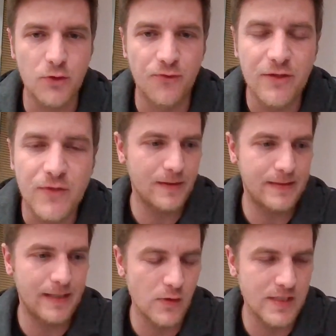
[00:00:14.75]
to 15
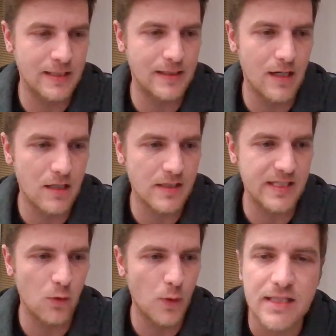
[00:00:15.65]
thousand dollars
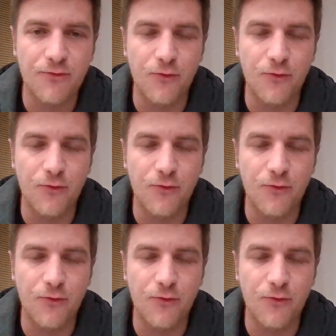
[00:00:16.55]
a week